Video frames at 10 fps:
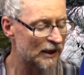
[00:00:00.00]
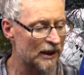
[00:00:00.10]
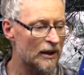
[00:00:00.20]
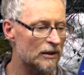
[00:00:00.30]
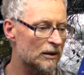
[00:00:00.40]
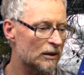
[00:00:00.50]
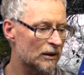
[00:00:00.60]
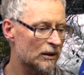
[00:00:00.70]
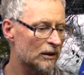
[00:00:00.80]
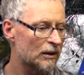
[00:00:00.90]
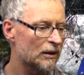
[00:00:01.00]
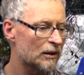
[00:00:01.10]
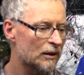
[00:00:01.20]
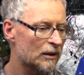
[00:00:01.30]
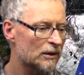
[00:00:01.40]
like air.
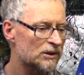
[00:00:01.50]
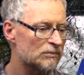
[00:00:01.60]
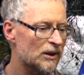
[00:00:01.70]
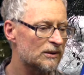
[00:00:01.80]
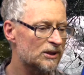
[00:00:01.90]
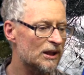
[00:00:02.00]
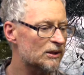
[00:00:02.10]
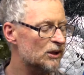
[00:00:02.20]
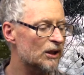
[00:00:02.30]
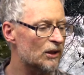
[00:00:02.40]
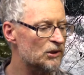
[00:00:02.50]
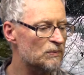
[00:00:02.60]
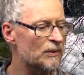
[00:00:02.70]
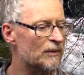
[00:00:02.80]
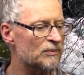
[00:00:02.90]
Sometimes you say it's a ghost,
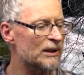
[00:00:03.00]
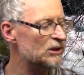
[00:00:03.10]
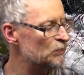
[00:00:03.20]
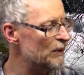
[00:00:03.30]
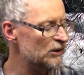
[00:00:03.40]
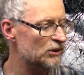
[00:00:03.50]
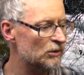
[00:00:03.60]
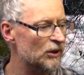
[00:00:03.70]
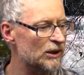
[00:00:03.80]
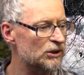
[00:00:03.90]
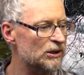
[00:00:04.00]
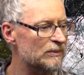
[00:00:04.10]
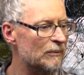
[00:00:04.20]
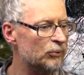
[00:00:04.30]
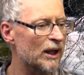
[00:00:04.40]
but we have to make space in a
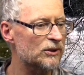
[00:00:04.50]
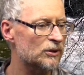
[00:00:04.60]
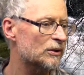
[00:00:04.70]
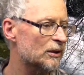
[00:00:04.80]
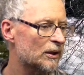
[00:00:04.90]
relationship to have pleasure.